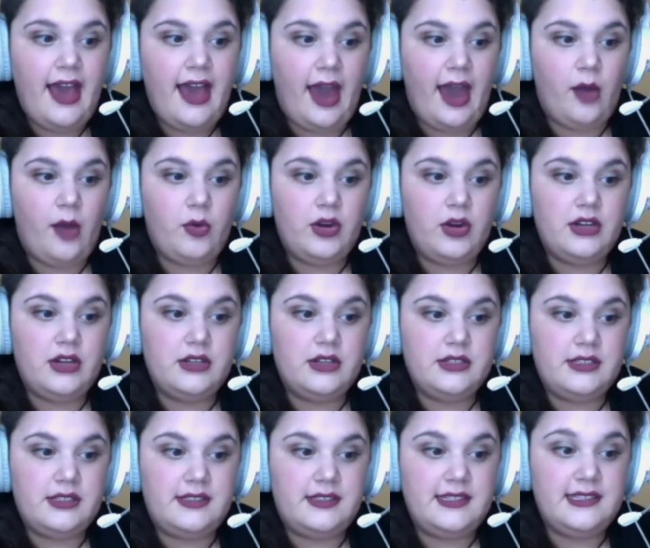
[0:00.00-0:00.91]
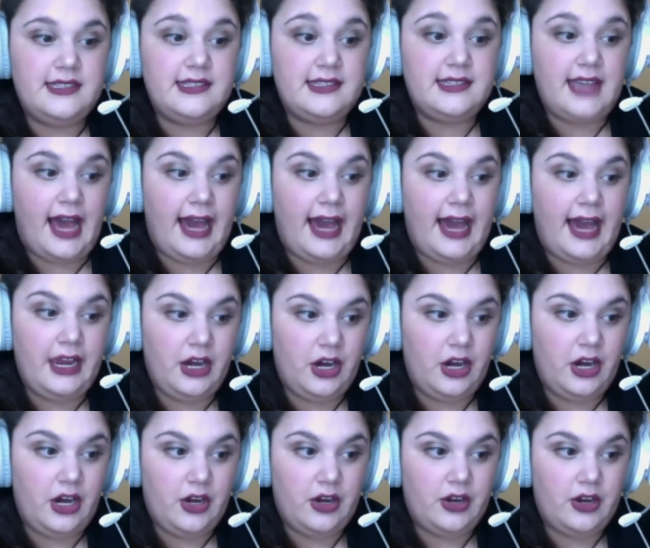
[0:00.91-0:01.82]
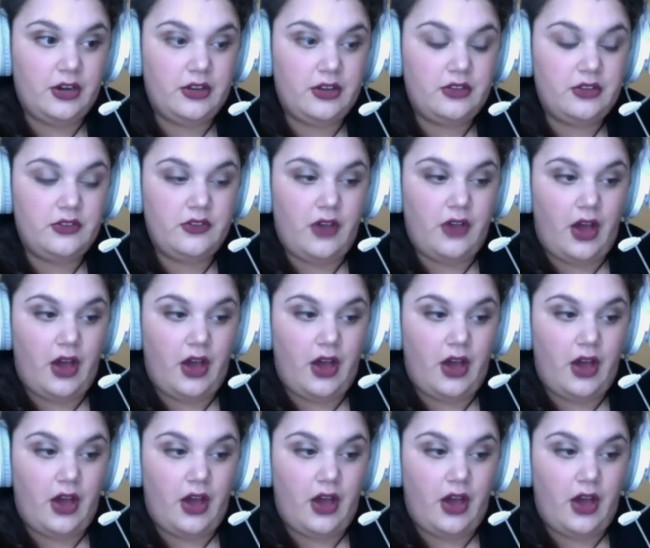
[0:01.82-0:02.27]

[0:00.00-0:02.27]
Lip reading: Our desire